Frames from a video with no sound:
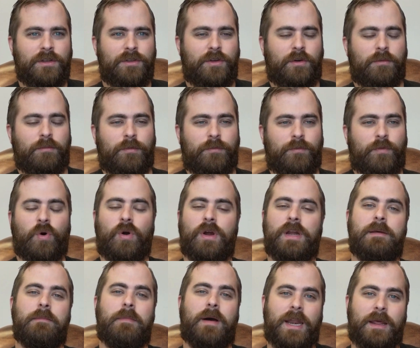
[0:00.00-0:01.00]
So
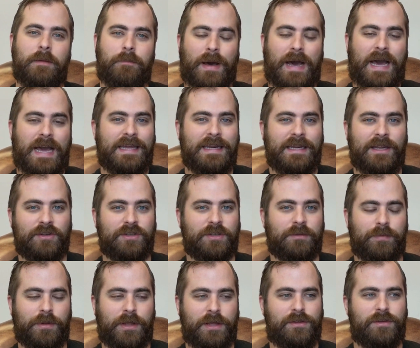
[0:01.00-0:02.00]
before anybody pioneers
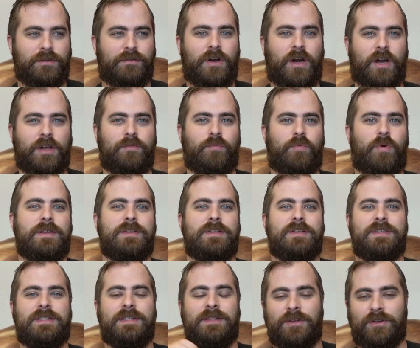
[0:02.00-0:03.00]
a place of God's
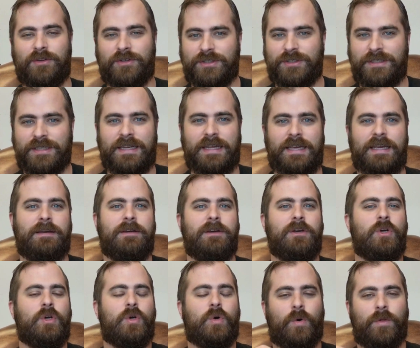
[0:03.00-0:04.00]
presence in their city
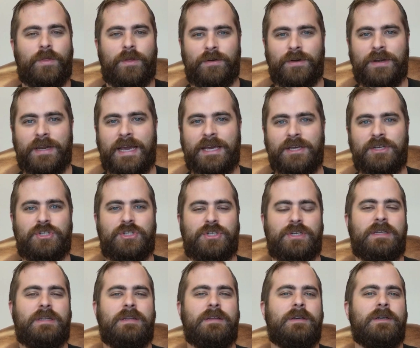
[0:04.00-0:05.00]
or their
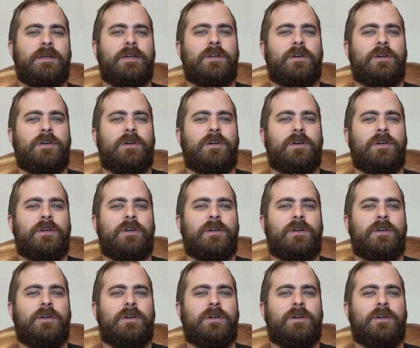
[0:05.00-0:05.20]
nation,